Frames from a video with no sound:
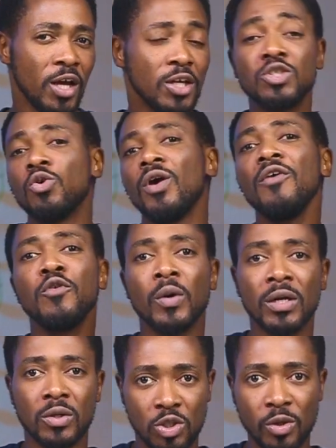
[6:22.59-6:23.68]
So if you
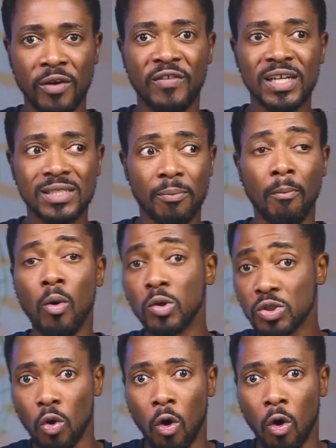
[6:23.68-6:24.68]
were to invest most